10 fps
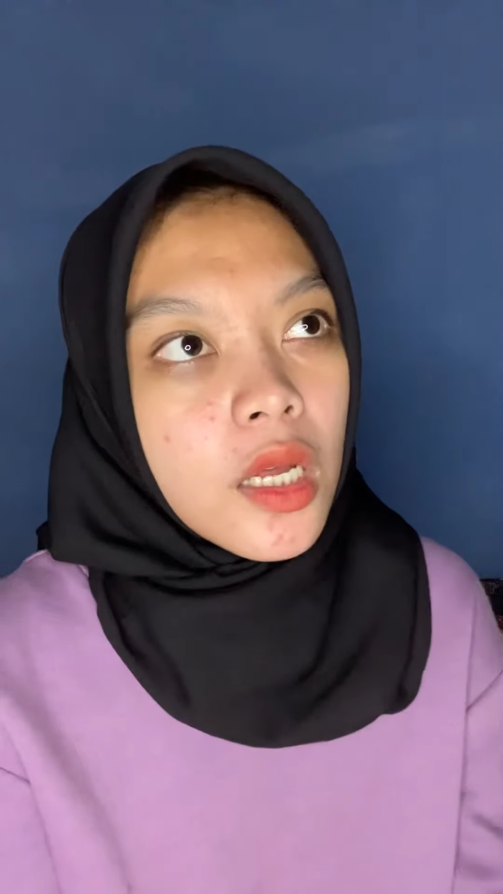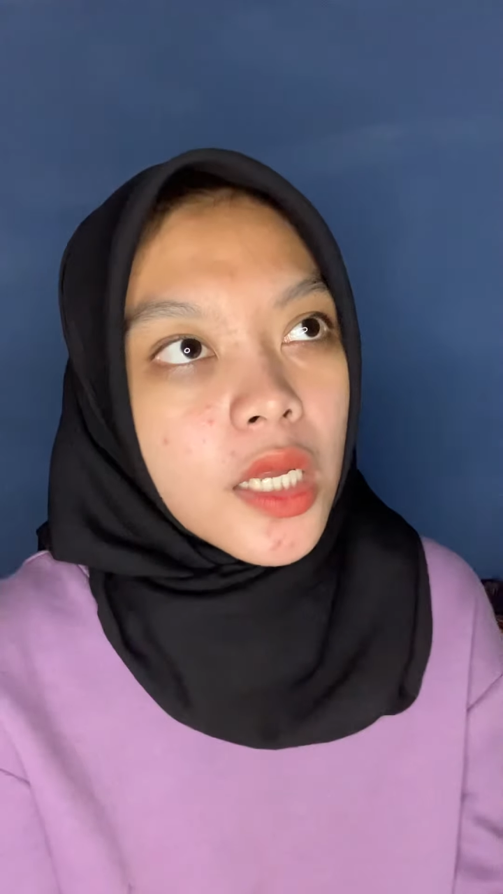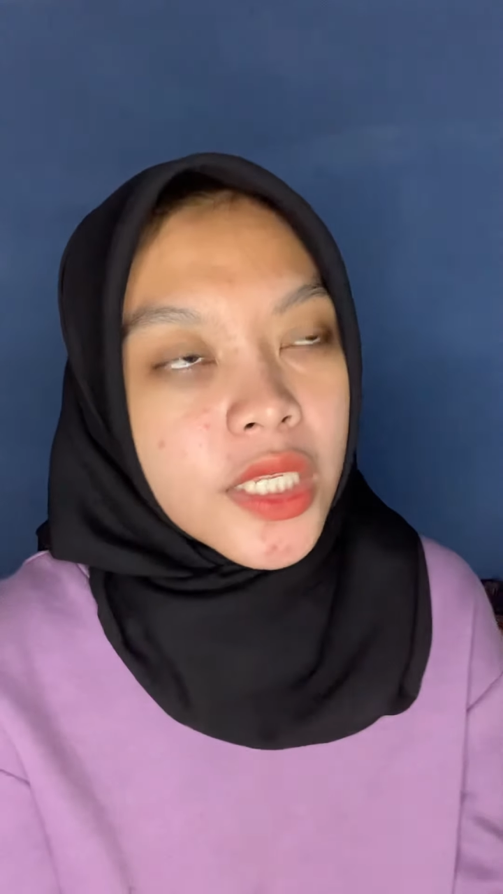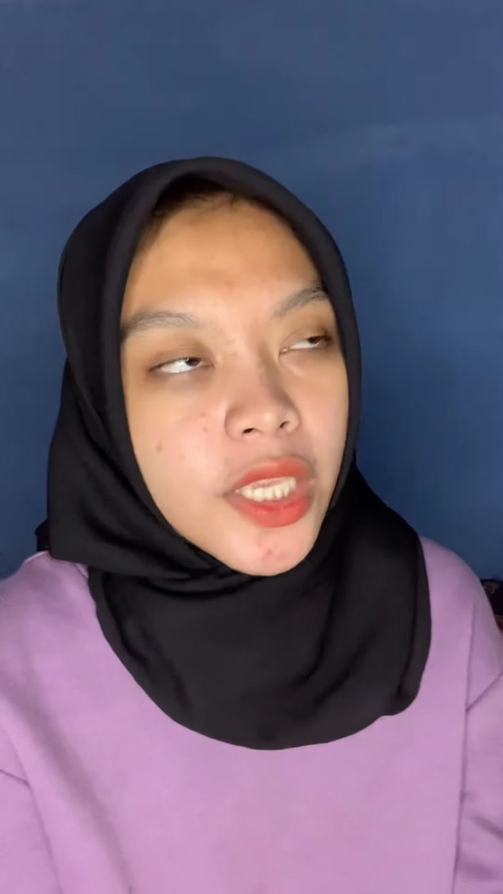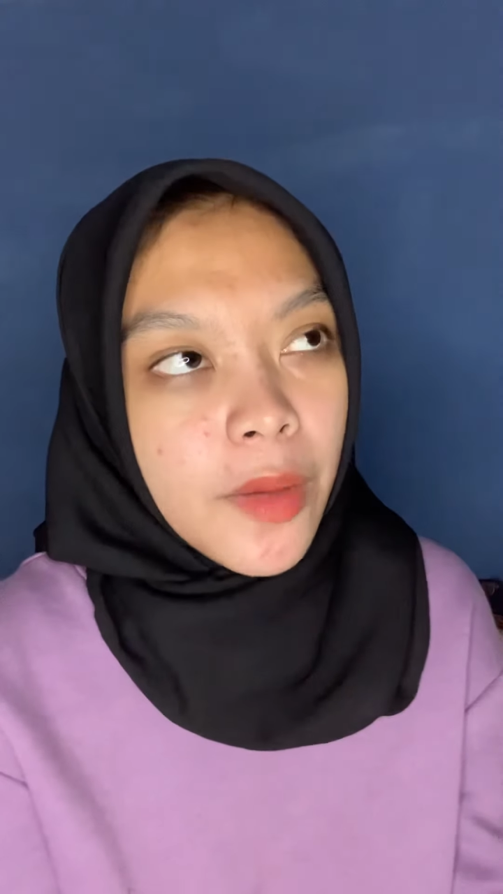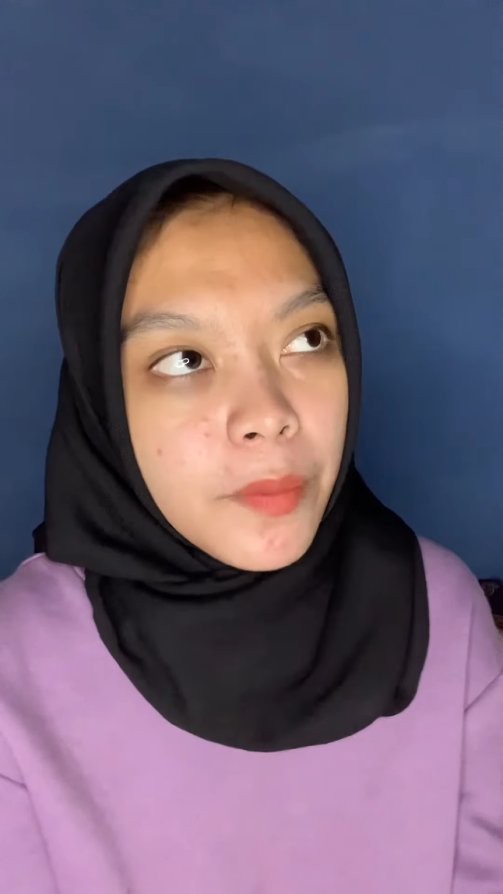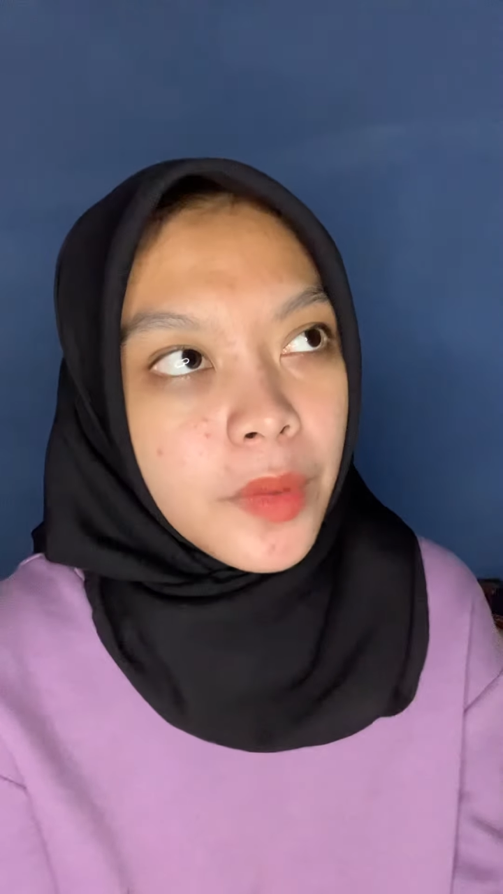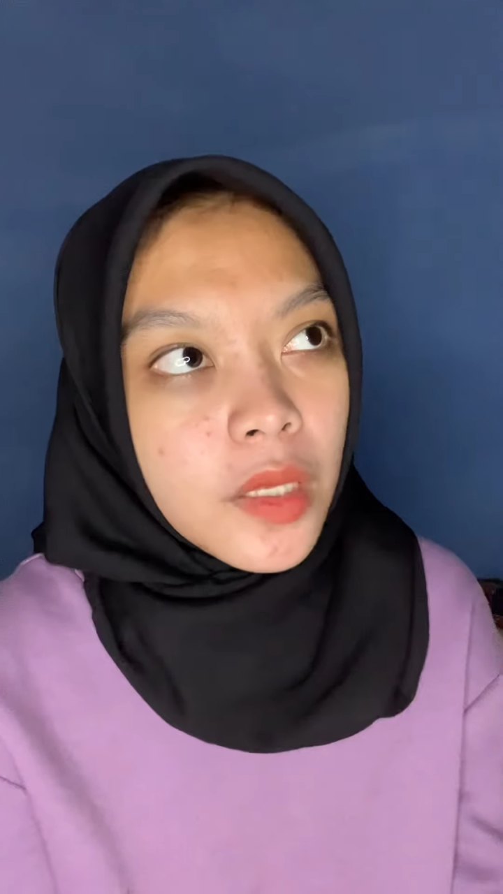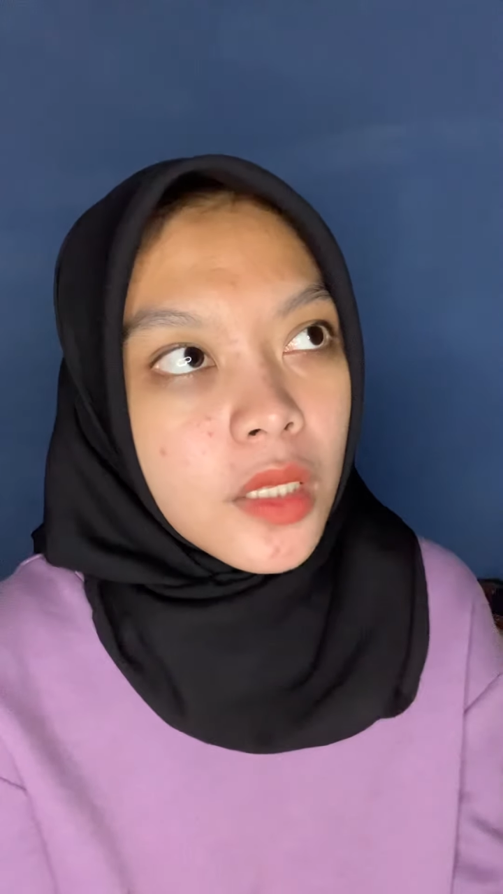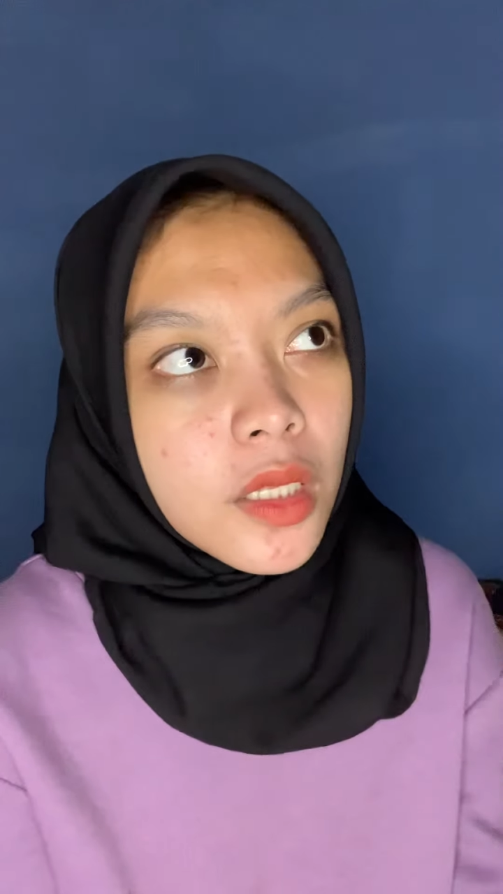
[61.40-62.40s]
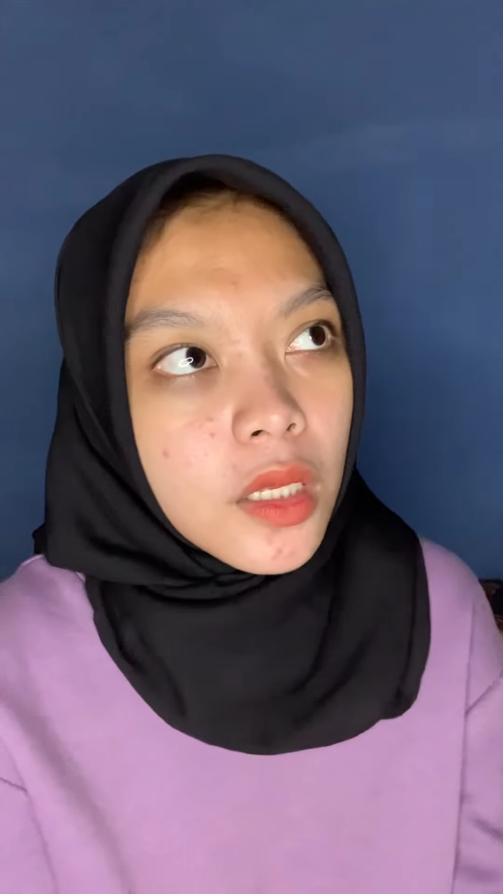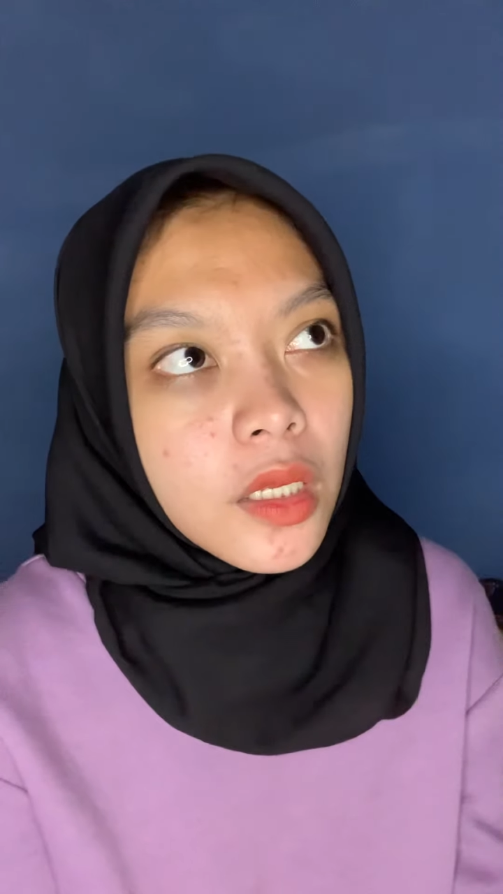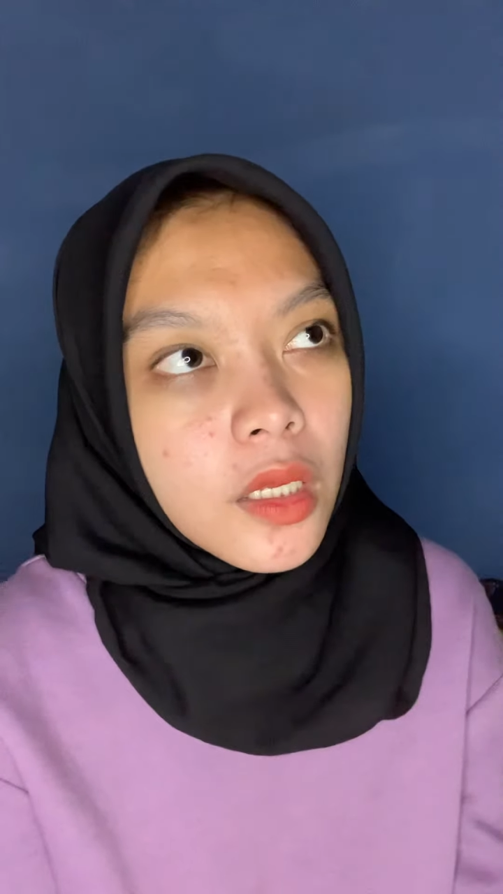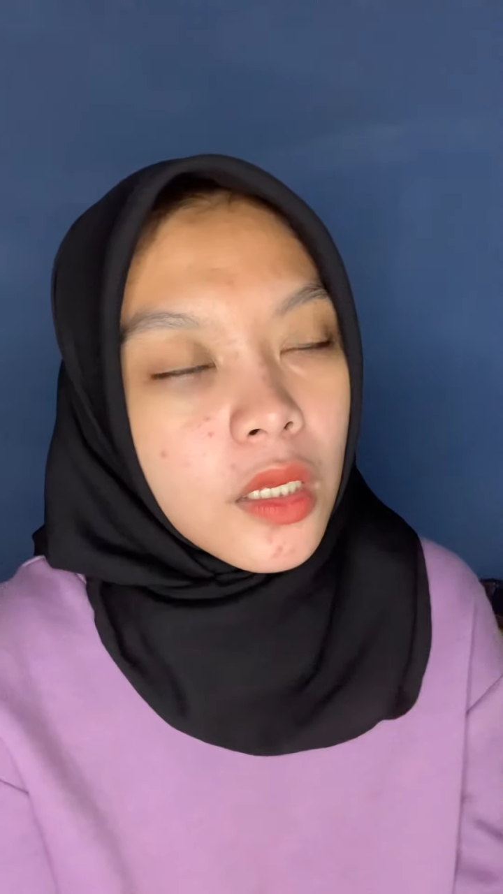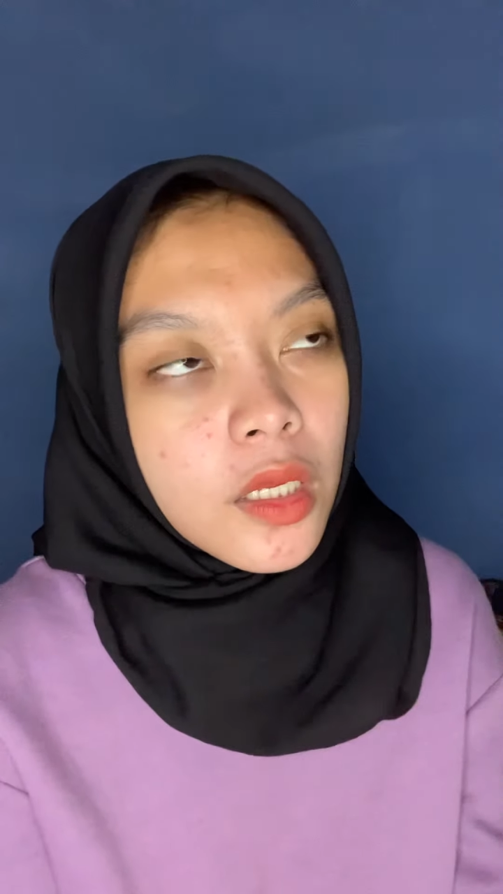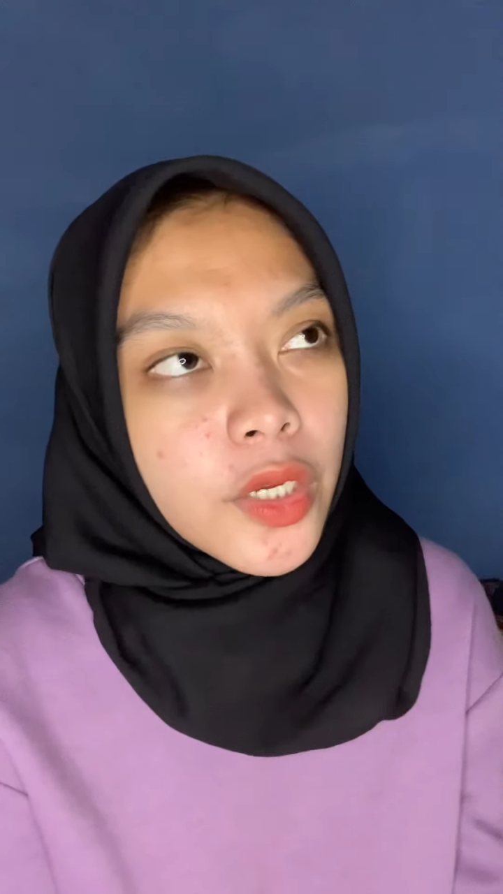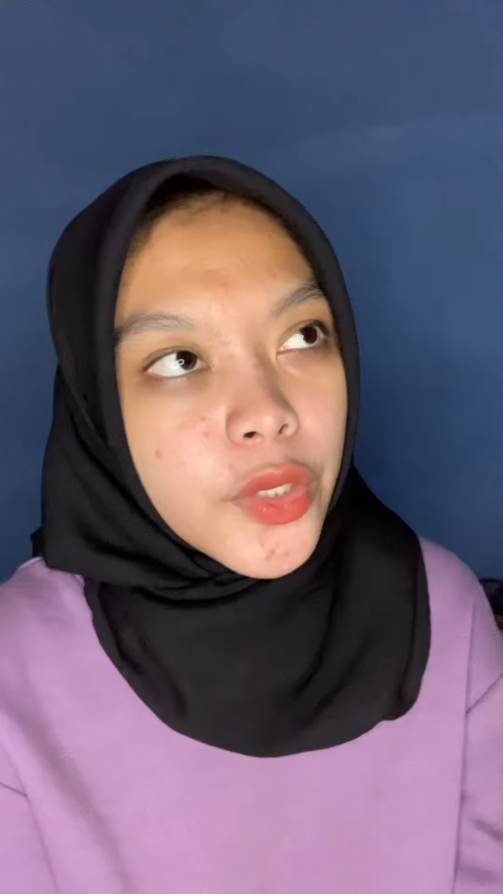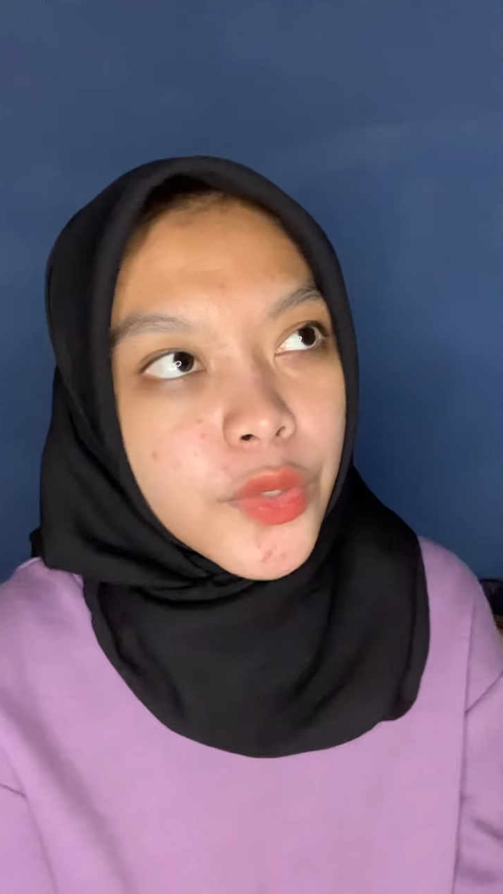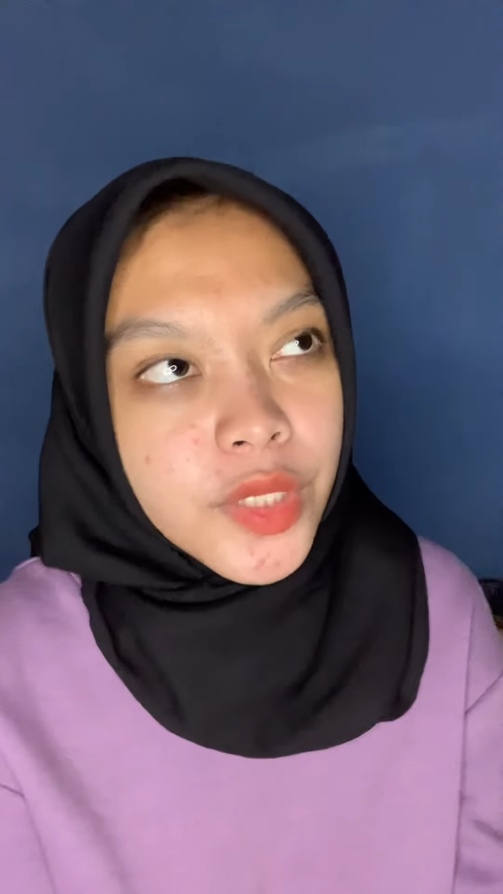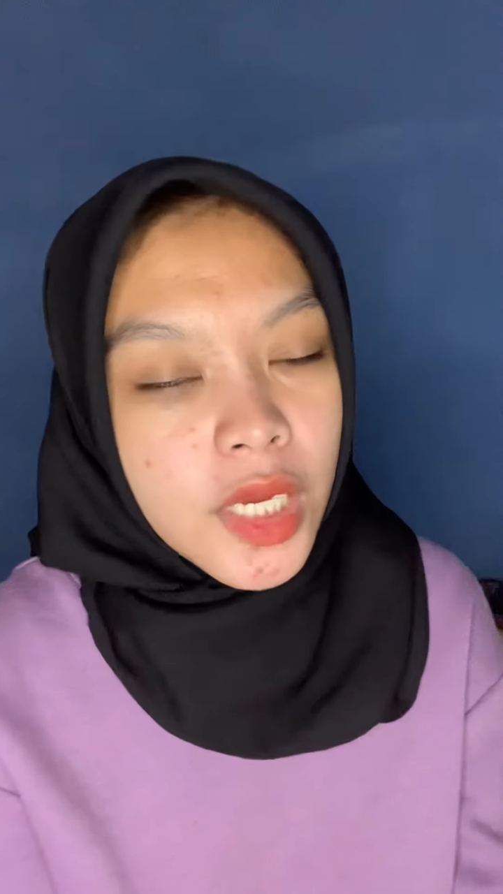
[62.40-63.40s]
example
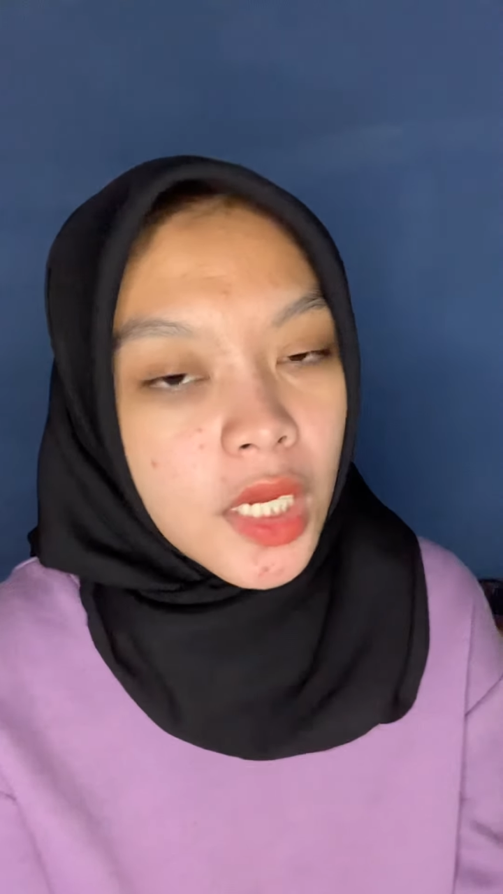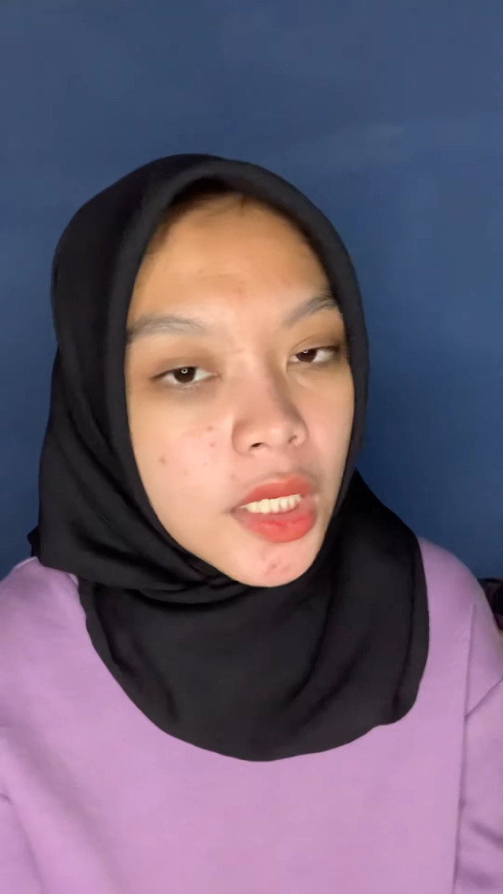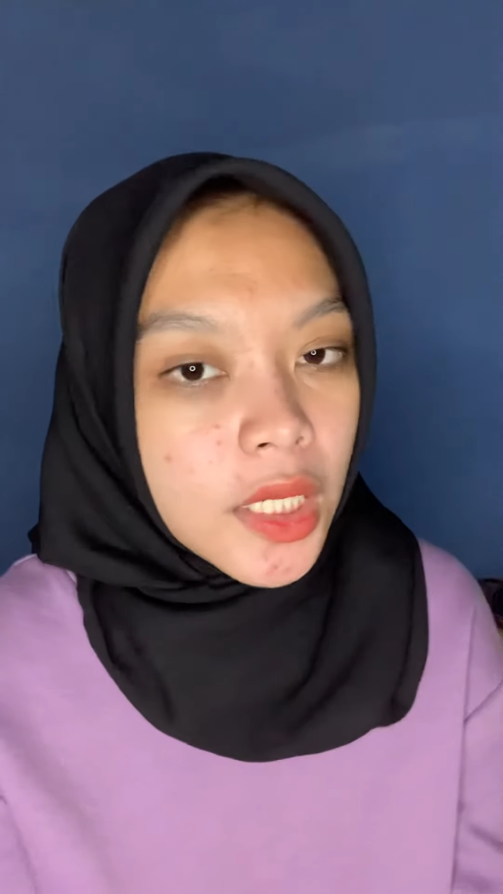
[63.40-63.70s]
using